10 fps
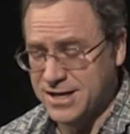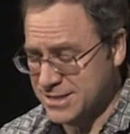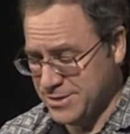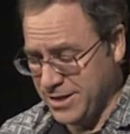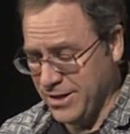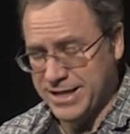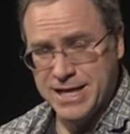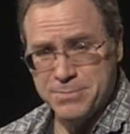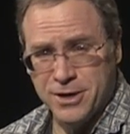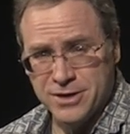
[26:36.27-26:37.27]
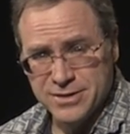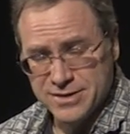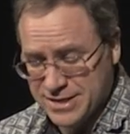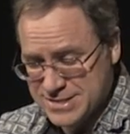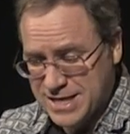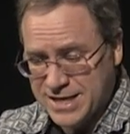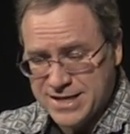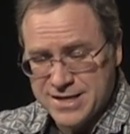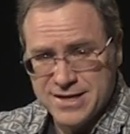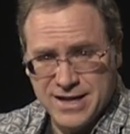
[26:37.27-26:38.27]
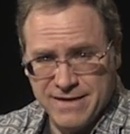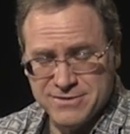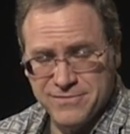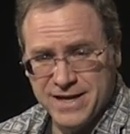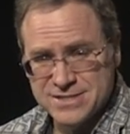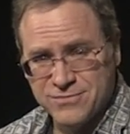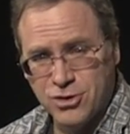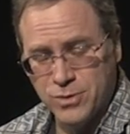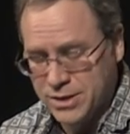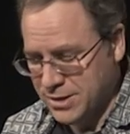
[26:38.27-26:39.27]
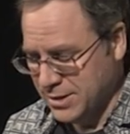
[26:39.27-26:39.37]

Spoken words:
So I don't like that part because I kept fast forward.